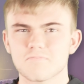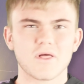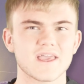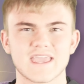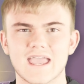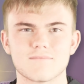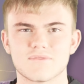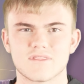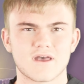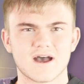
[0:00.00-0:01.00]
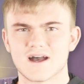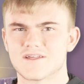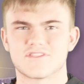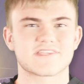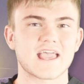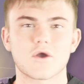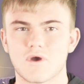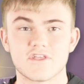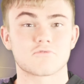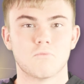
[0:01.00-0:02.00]
play a game uh, the second
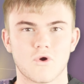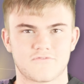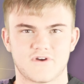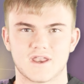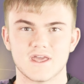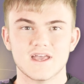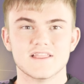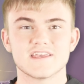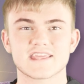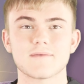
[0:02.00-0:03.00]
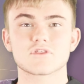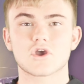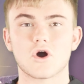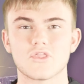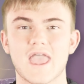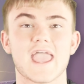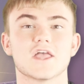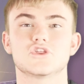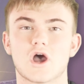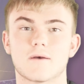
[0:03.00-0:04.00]
way that's more fun. This game is called
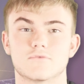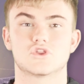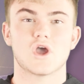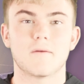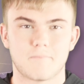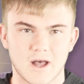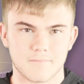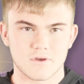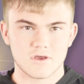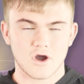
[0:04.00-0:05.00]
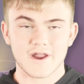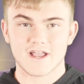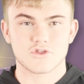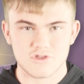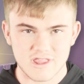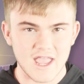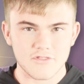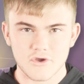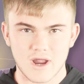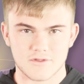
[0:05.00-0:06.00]
Age Up, Jump Up. All right, guys, so stay
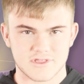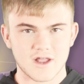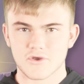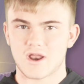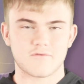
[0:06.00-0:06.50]
on the ground. Stay on the ground.